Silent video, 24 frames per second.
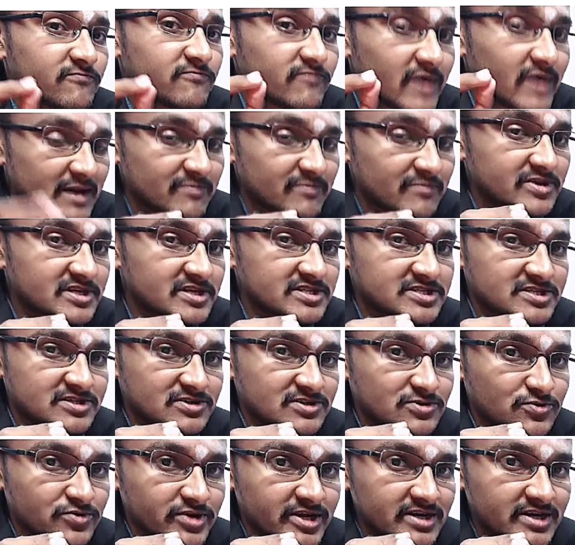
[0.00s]
of
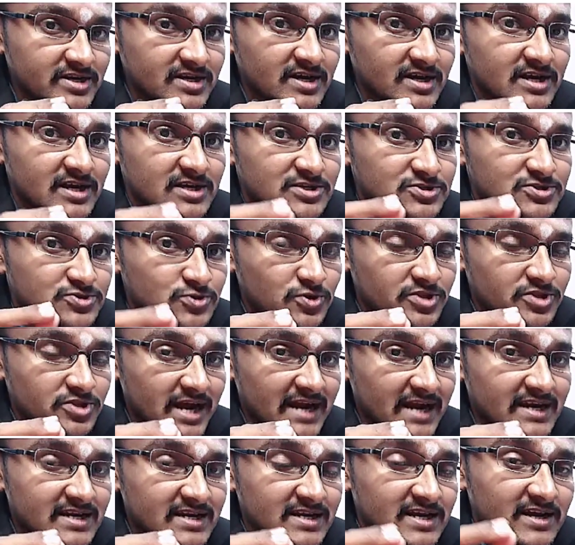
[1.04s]
vibration to it
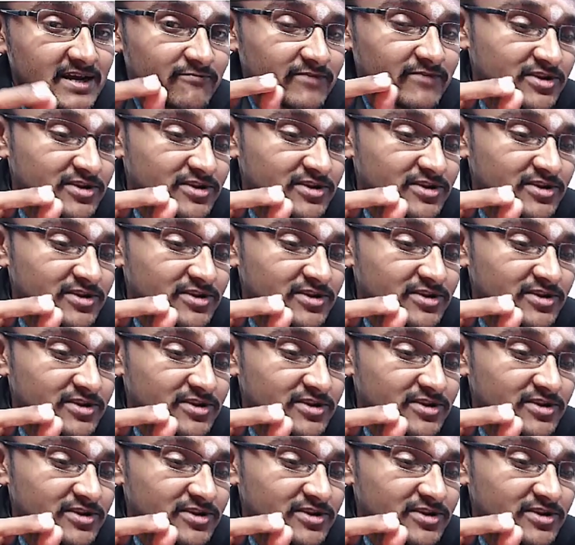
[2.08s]
so that